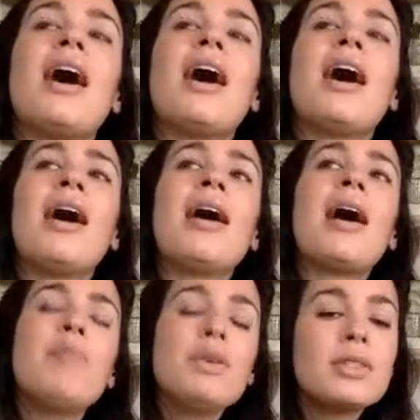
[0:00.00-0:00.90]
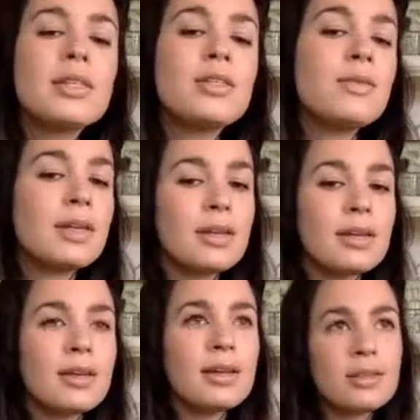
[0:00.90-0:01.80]
Uh, I mostly do
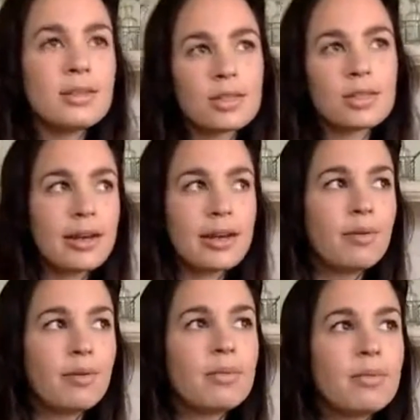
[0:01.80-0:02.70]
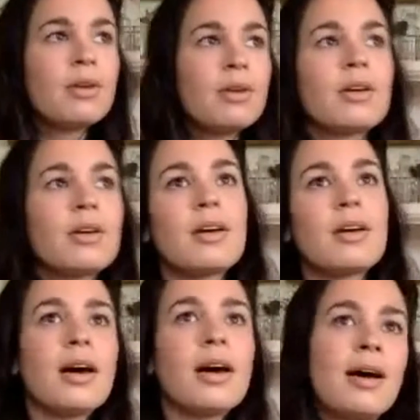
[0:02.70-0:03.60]
Instagram,
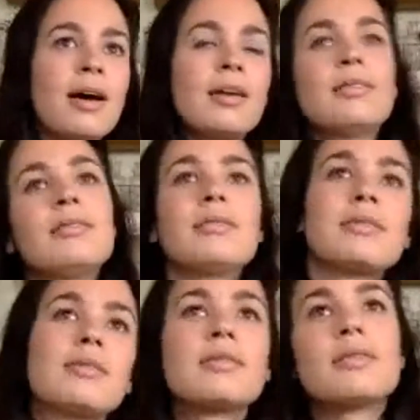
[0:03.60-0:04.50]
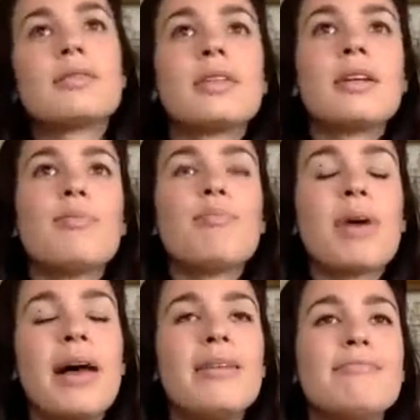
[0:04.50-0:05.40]
uh,
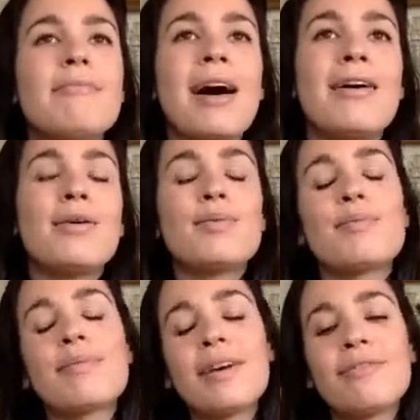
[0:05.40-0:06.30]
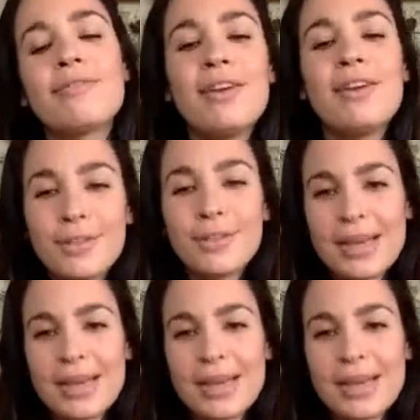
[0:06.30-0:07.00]
but my my favorites